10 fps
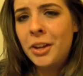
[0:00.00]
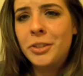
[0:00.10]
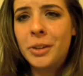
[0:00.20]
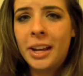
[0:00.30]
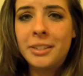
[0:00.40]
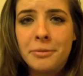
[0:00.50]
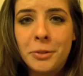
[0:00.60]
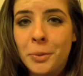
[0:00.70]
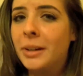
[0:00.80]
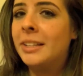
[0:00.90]
So guys, if
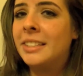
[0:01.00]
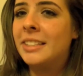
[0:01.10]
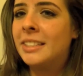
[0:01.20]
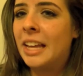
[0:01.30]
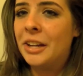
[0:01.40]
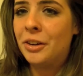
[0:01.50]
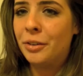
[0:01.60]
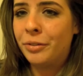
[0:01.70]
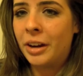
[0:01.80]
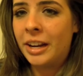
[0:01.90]
you wanted to send
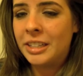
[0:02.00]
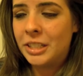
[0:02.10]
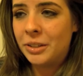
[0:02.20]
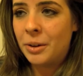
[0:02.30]
your friend